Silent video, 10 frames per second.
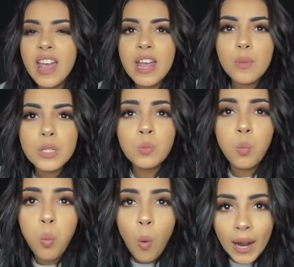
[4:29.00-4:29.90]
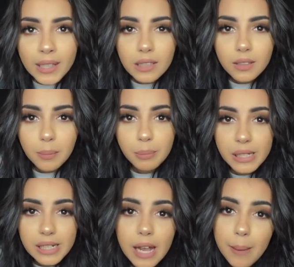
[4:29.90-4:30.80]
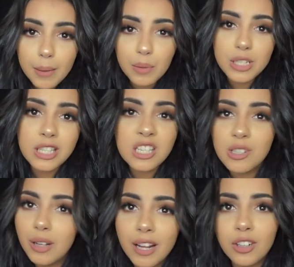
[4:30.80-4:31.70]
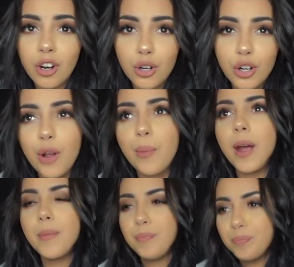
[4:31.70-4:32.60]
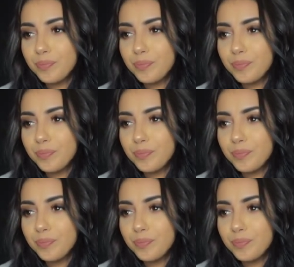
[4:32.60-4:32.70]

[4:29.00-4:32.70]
It was 1 p.m. and we still had gotten nowhere.